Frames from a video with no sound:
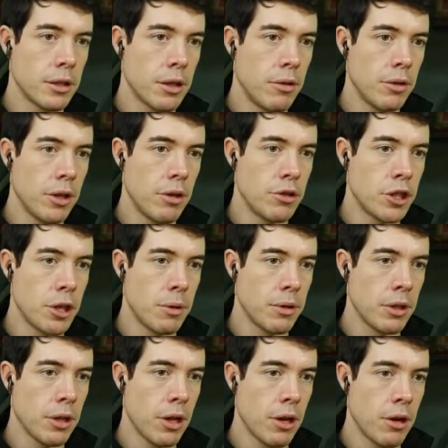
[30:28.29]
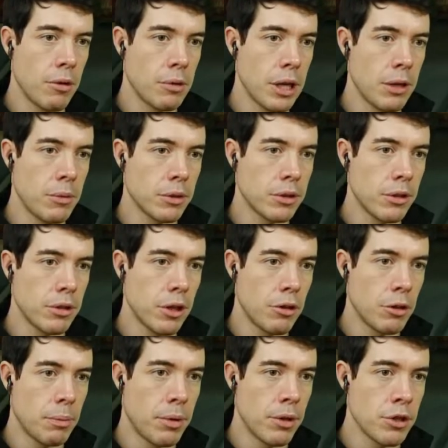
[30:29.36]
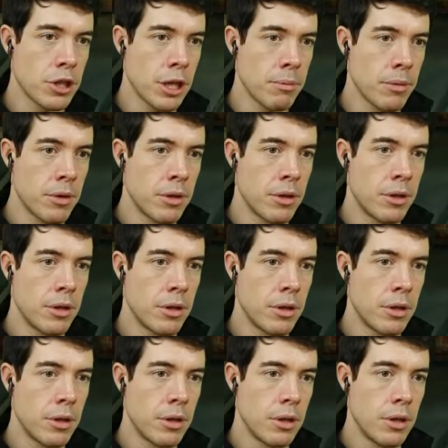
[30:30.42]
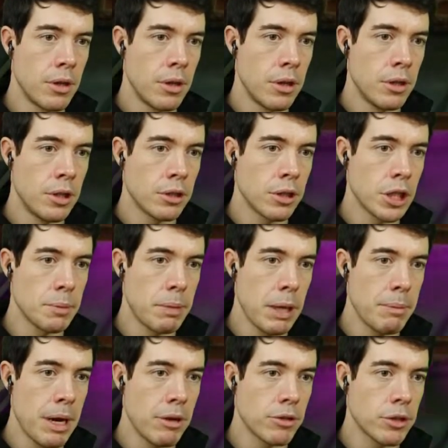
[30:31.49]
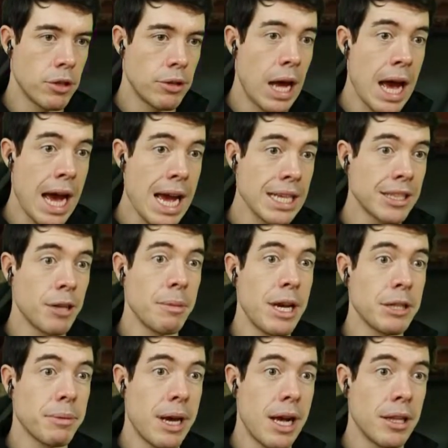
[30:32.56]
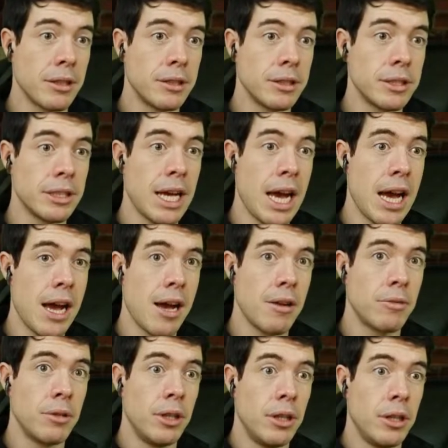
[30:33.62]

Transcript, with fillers: Go on, you, chew on the goo. Can I, what do I do? Do I plunge him? He's going to spit him out soon. No, he got me as well. No.